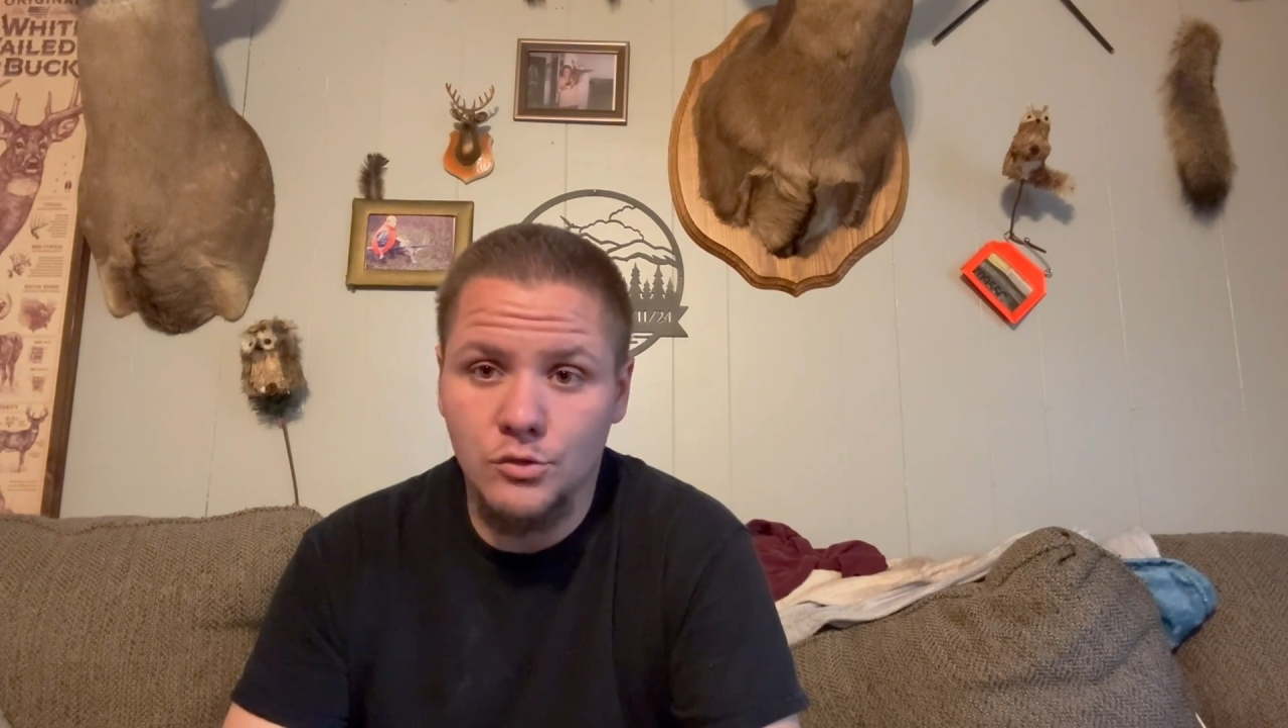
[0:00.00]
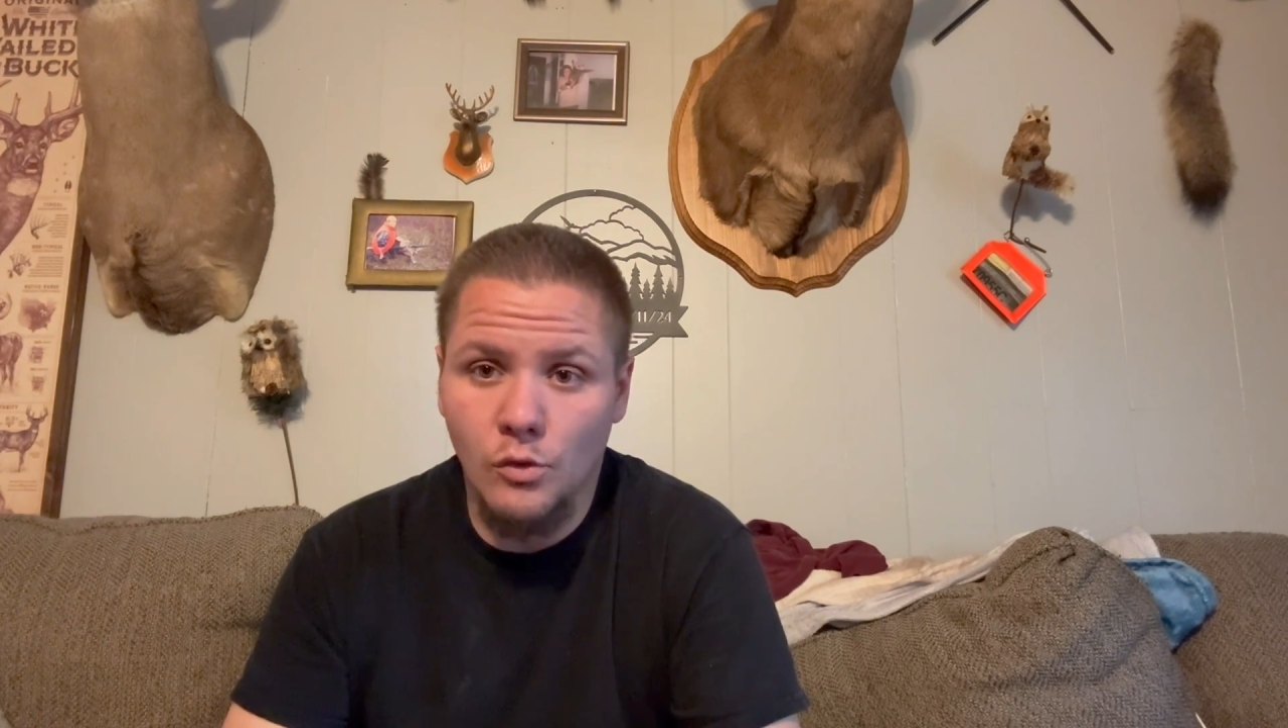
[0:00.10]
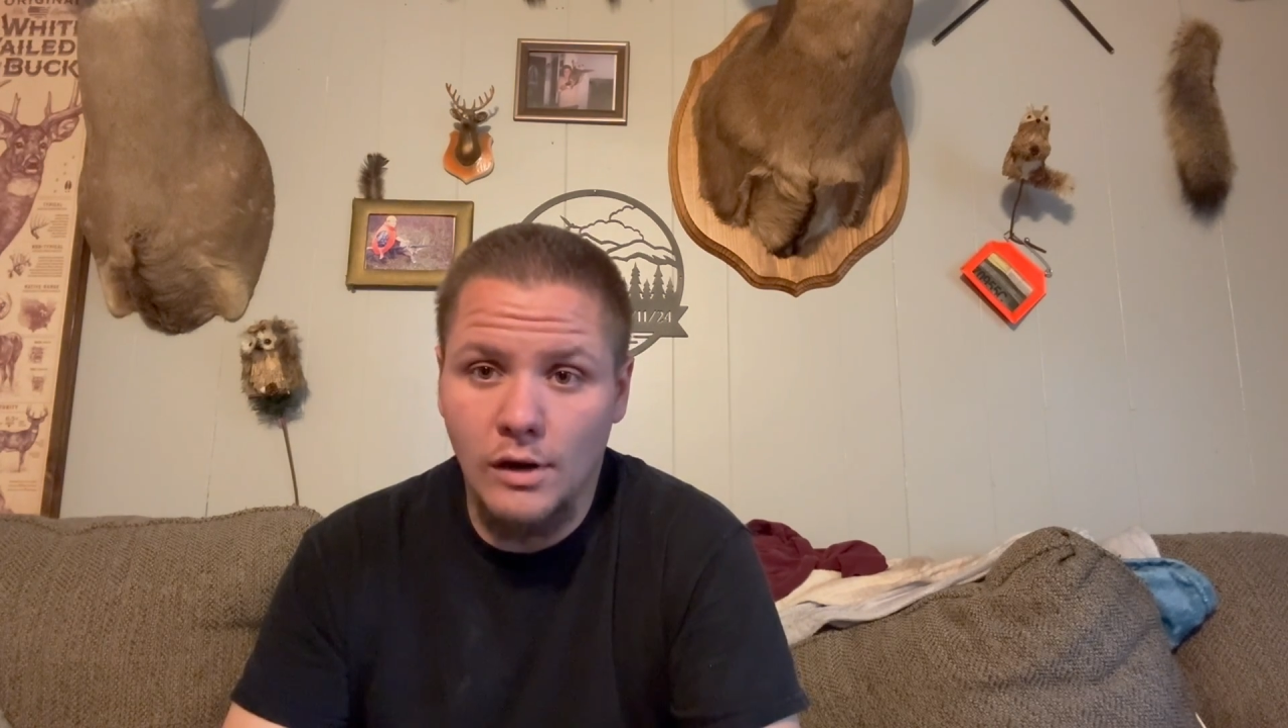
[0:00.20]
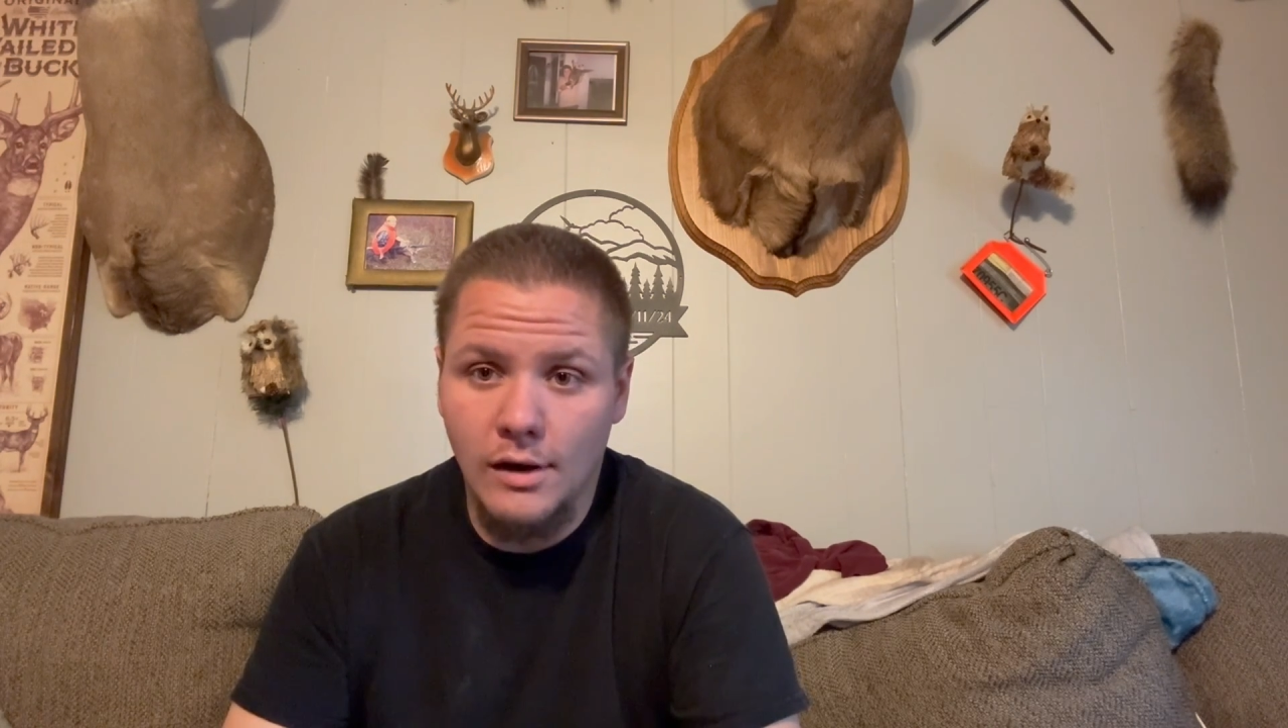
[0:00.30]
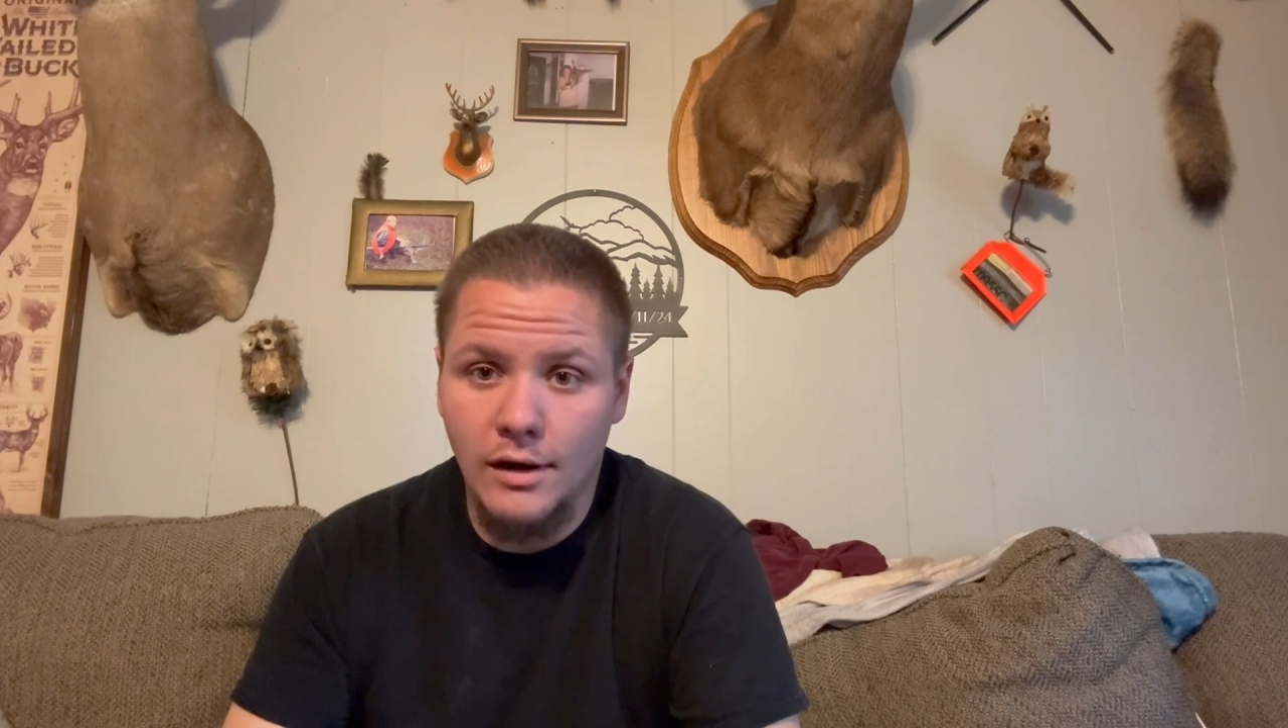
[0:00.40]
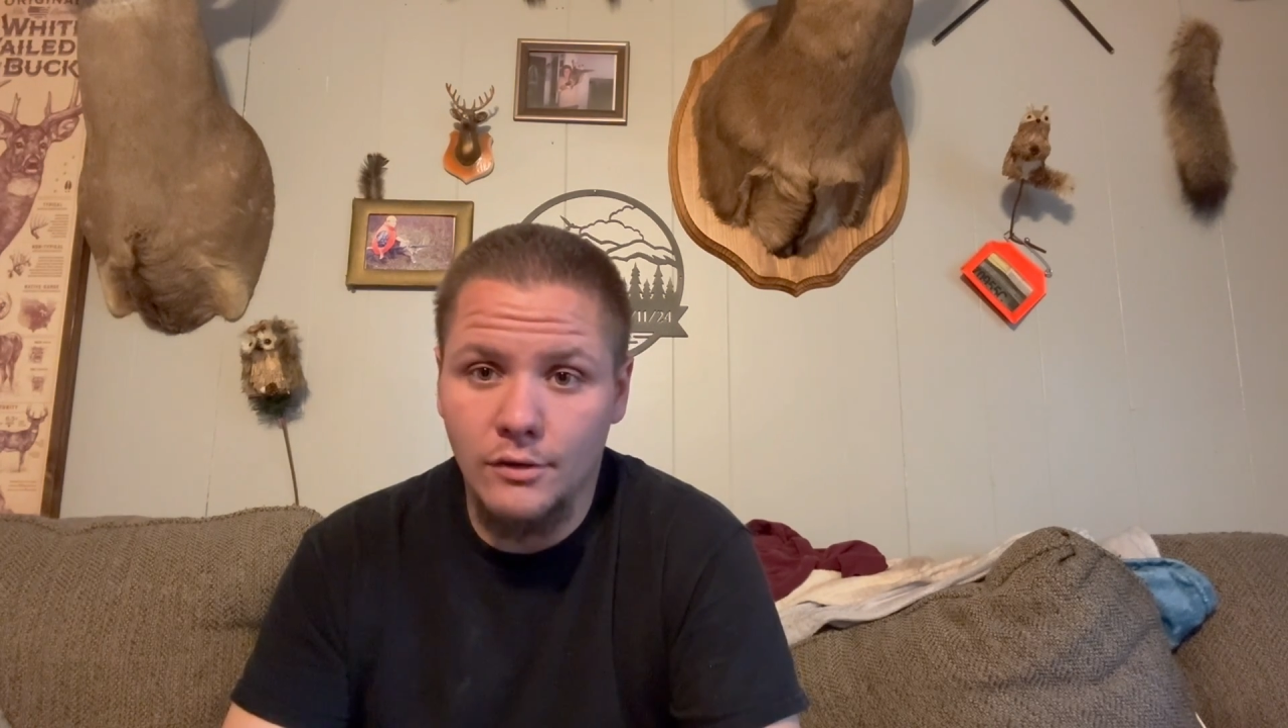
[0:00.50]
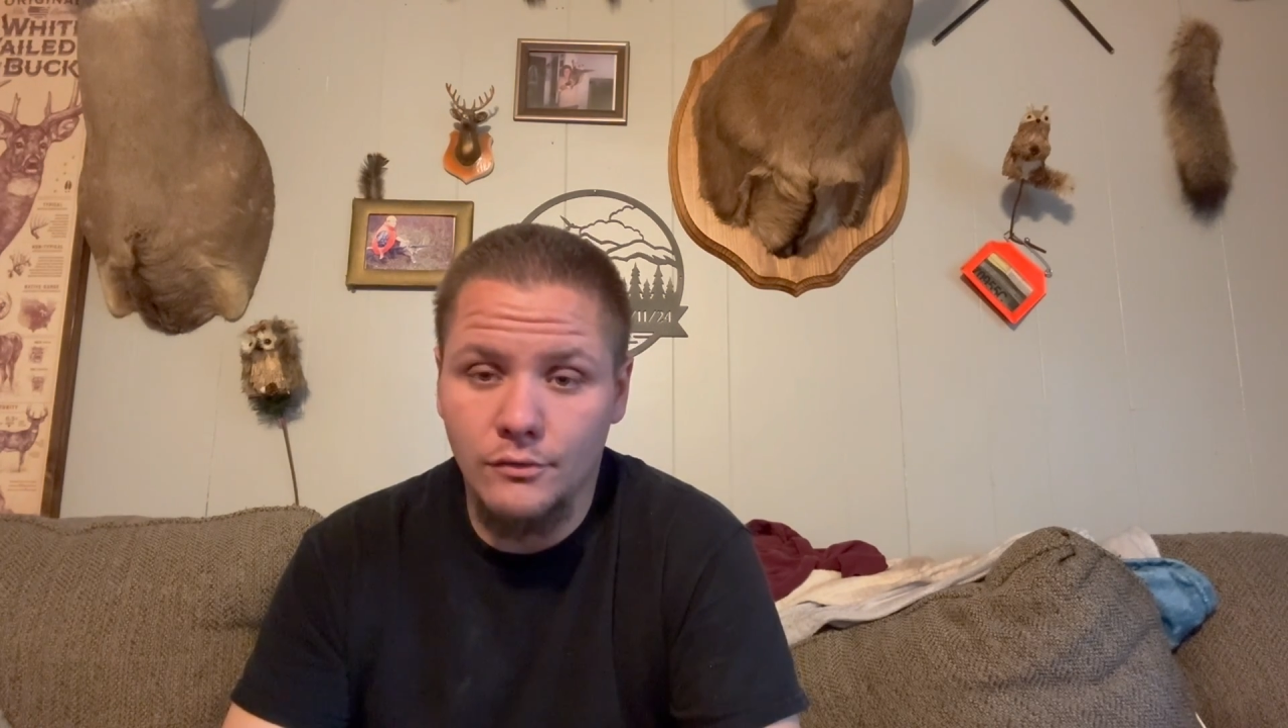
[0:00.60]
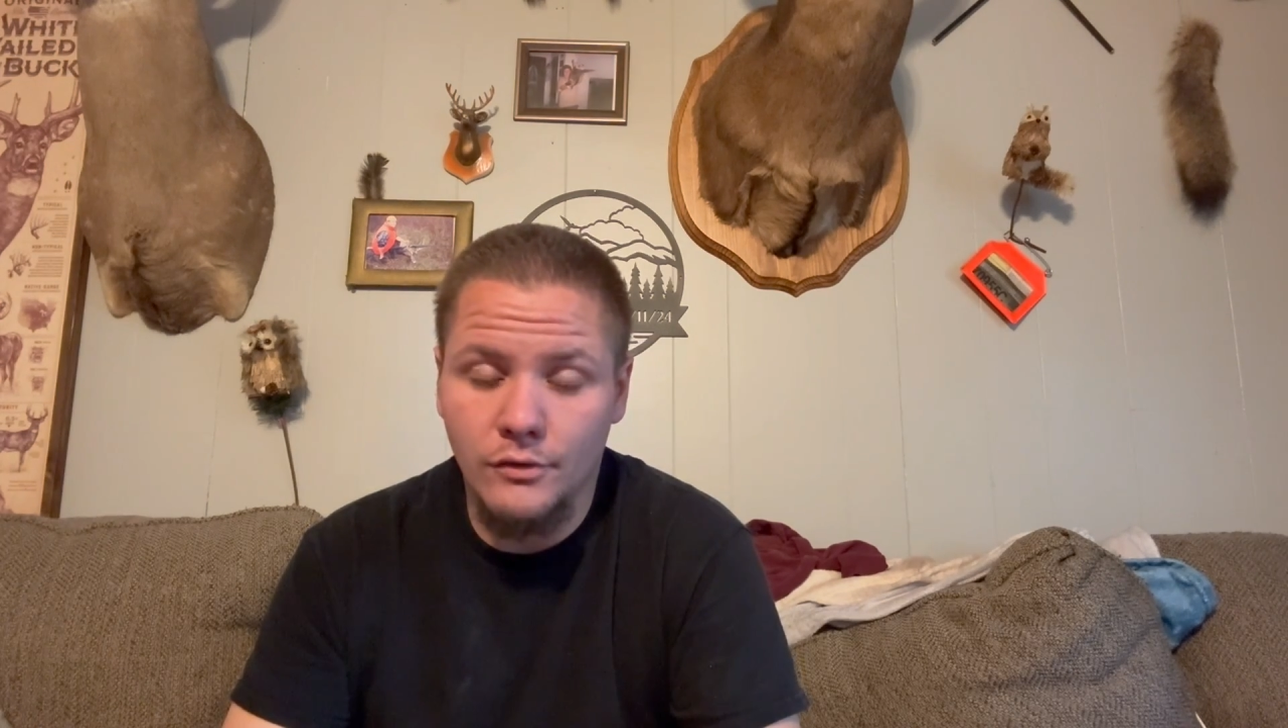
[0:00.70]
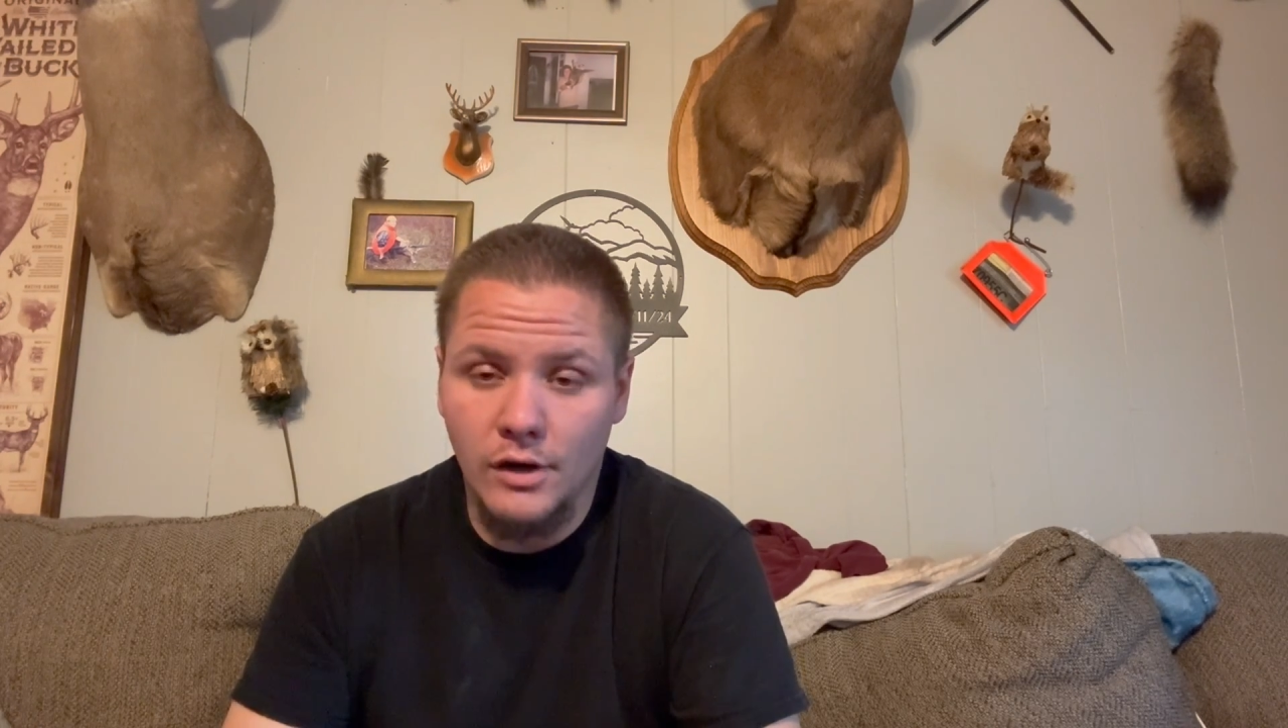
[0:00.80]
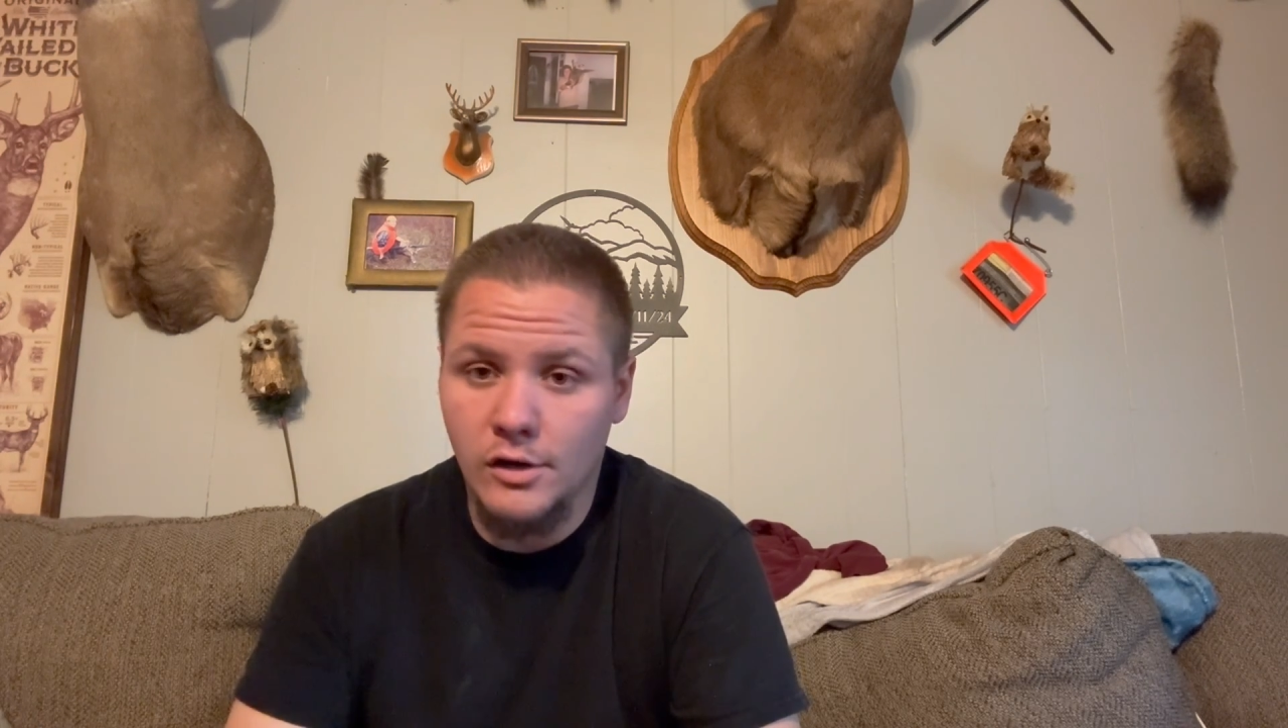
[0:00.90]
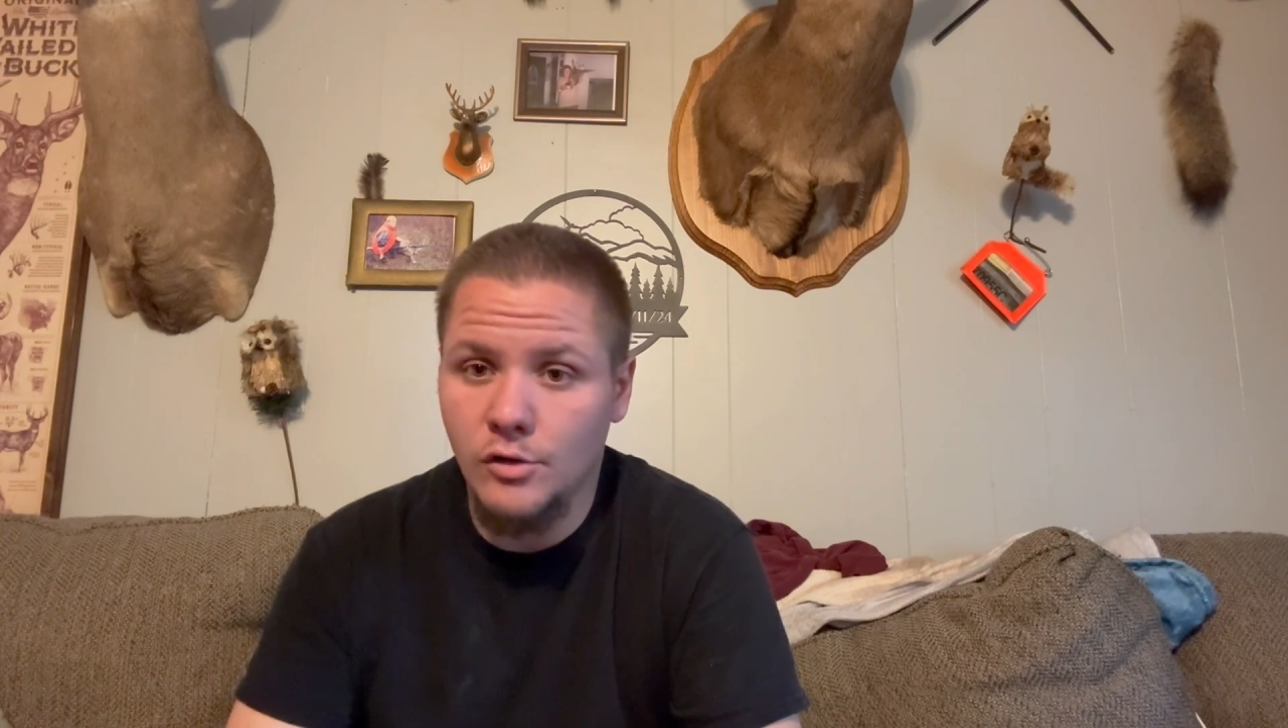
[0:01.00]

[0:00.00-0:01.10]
wear out very